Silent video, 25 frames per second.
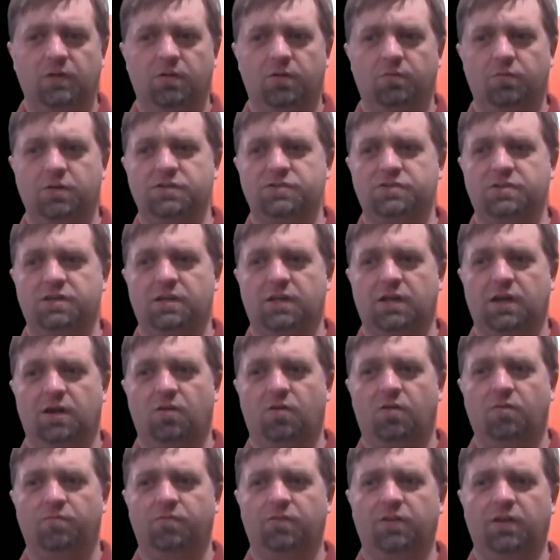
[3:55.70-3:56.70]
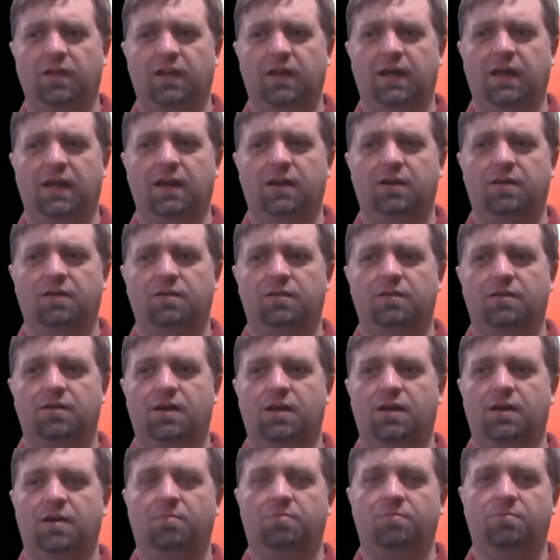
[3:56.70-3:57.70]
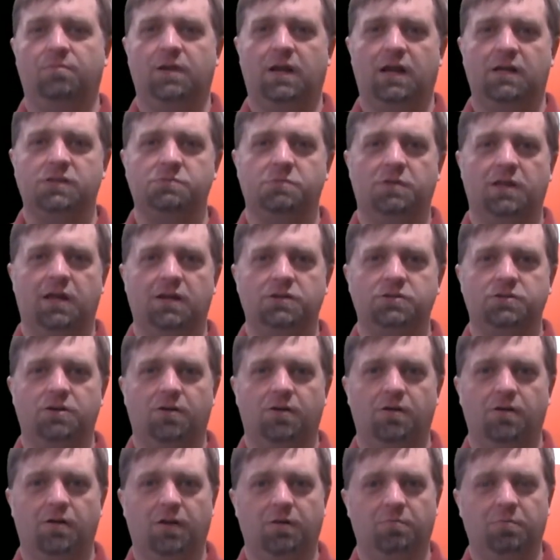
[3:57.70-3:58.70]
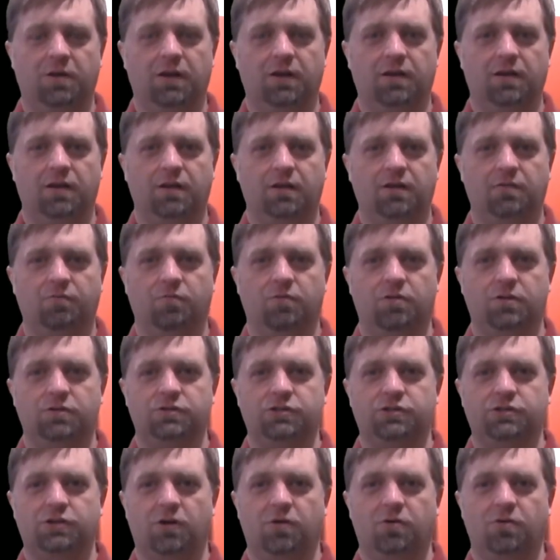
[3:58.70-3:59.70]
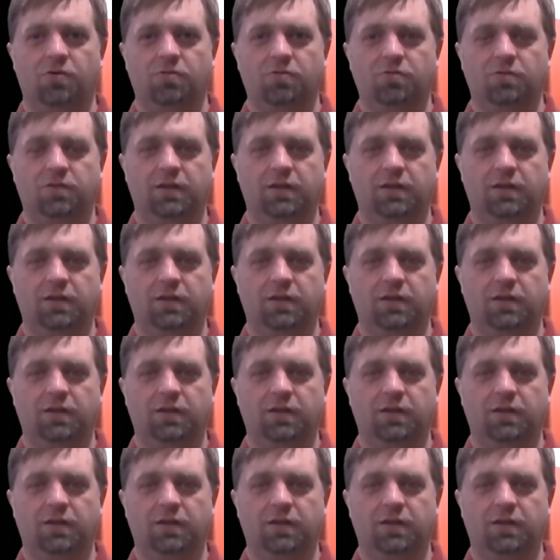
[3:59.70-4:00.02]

we see that hopefully that cosmological argument will show